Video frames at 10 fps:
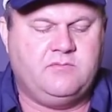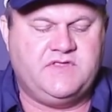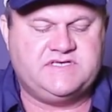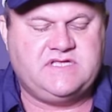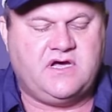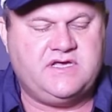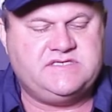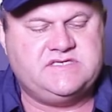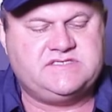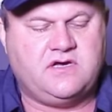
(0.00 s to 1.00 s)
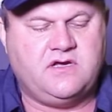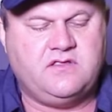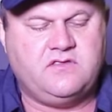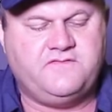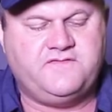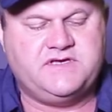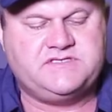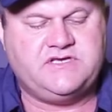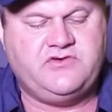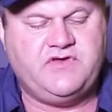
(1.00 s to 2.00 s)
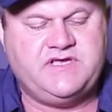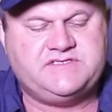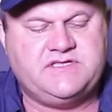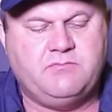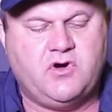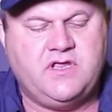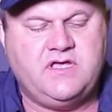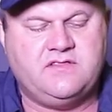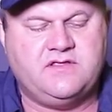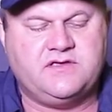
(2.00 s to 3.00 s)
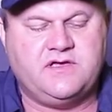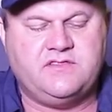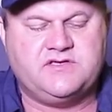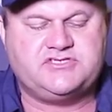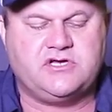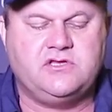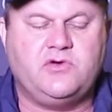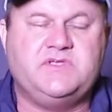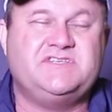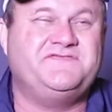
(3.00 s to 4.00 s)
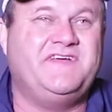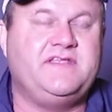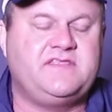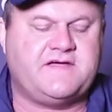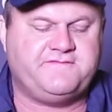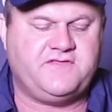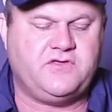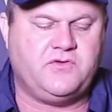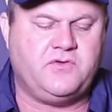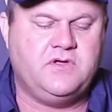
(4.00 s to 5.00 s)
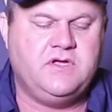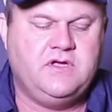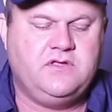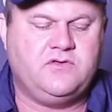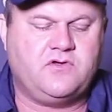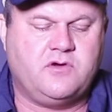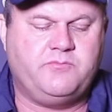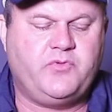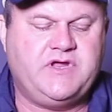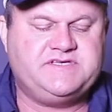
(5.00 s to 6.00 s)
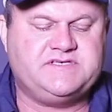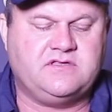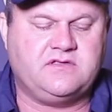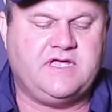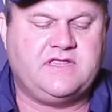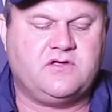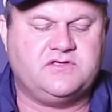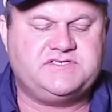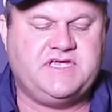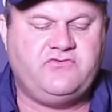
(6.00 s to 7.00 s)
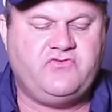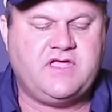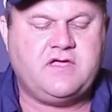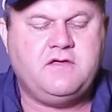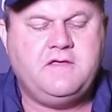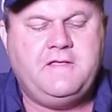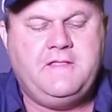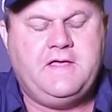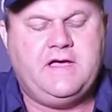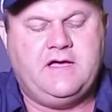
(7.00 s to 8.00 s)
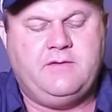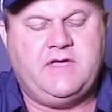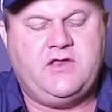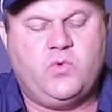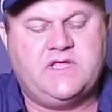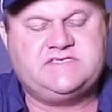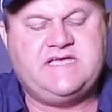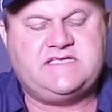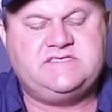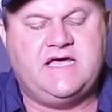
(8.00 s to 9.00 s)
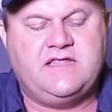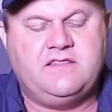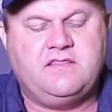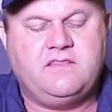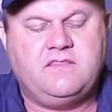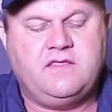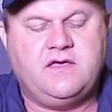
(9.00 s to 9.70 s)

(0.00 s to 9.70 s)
This die is designed to first address the body and the shoulder, which is very tough to compress and get concentric. And once that's done,